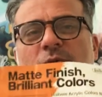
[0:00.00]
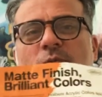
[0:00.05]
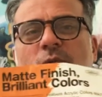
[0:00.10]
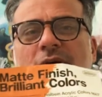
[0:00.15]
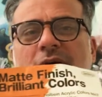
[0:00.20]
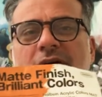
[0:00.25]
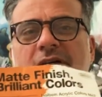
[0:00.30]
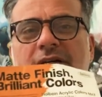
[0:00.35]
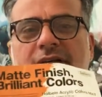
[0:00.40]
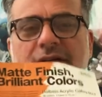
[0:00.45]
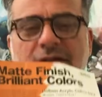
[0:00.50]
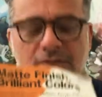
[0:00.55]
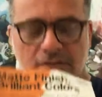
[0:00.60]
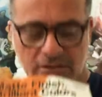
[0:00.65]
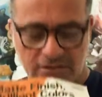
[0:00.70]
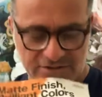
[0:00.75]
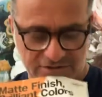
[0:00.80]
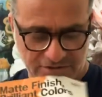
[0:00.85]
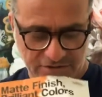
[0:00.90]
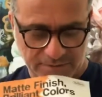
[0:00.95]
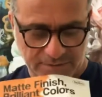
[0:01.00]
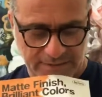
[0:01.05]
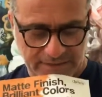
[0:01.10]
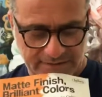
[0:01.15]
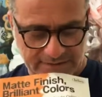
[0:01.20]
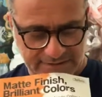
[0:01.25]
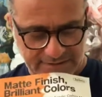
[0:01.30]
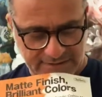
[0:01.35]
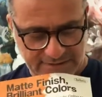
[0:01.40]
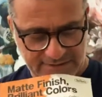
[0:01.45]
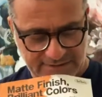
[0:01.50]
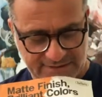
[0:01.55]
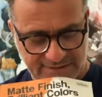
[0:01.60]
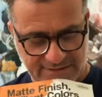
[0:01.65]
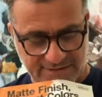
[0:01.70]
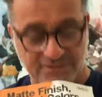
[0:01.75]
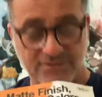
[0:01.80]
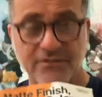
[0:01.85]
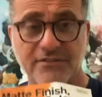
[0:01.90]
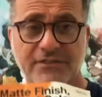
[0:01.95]
what I like also about it is
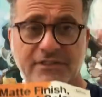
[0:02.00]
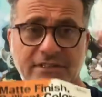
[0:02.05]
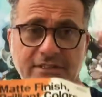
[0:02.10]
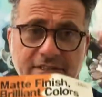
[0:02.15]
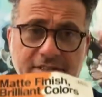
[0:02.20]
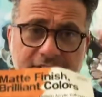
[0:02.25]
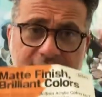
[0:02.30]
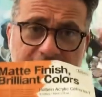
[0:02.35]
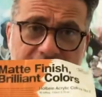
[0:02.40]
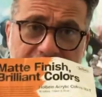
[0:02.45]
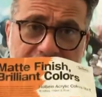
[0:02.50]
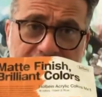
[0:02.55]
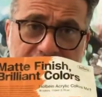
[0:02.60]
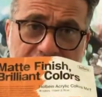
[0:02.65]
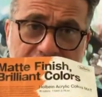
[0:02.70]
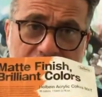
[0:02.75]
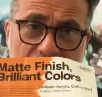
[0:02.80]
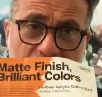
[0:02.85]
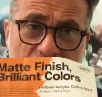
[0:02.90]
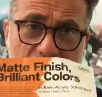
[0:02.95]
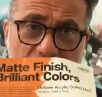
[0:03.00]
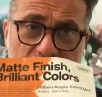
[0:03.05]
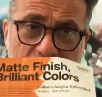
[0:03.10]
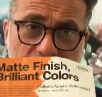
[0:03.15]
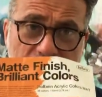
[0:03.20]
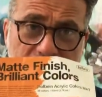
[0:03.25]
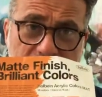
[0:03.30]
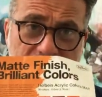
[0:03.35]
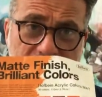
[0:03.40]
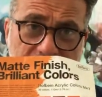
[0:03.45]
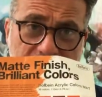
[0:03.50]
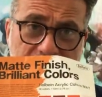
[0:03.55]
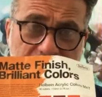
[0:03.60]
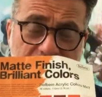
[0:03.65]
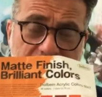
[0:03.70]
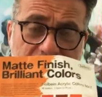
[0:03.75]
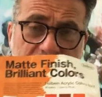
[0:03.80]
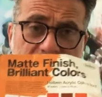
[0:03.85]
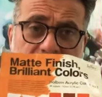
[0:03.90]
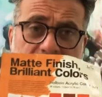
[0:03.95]
this one over here, this little gold at
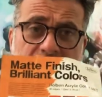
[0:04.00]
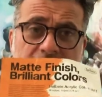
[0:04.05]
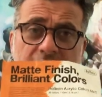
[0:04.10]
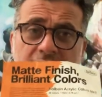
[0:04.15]
the end.